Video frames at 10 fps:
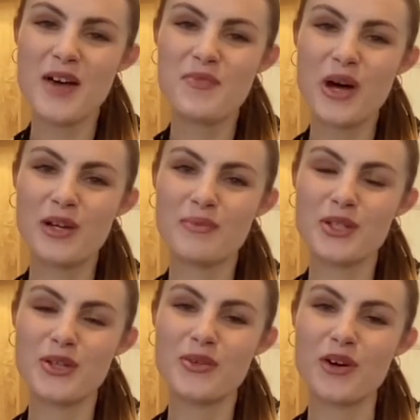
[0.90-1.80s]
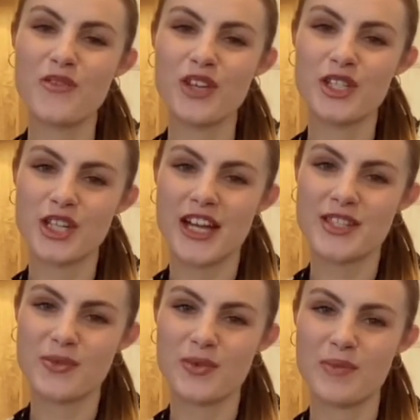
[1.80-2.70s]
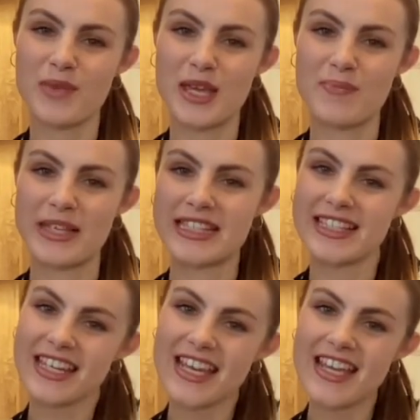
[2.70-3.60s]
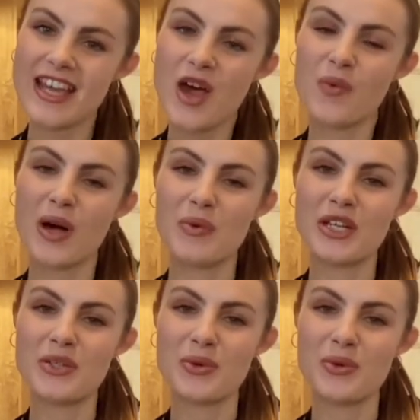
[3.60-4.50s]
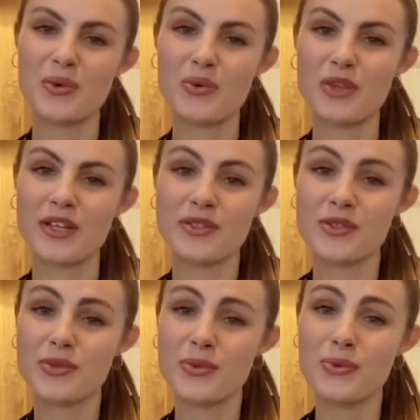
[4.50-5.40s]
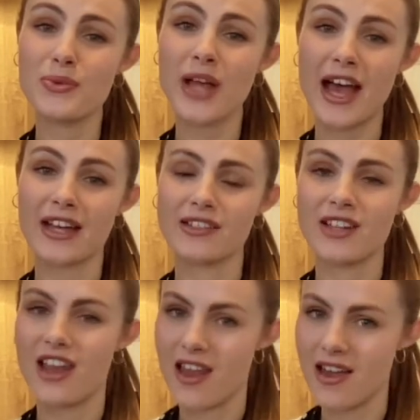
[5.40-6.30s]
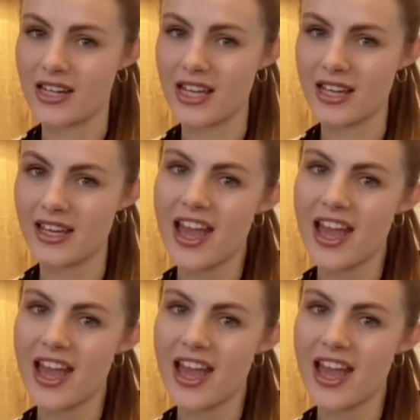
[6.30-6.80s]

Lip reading: And welcome to Coffee and Chats with me, Miss D, where we talk all things school and learning.